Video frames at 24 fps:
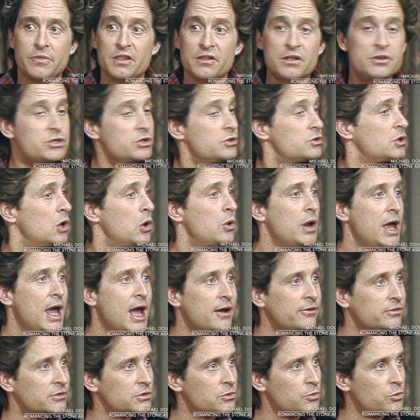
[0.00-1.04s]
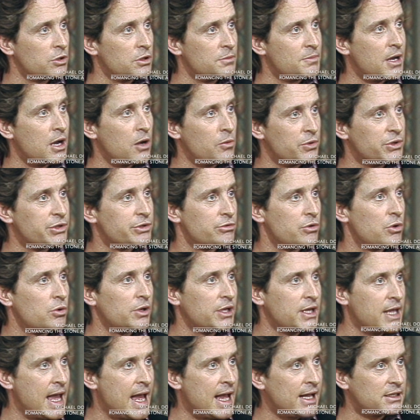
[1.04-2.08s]
that you don't have to worry about when you're
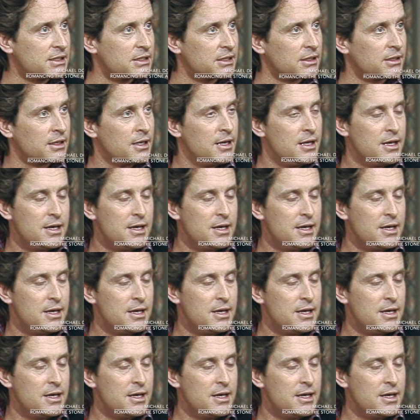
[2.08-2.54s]
only acting.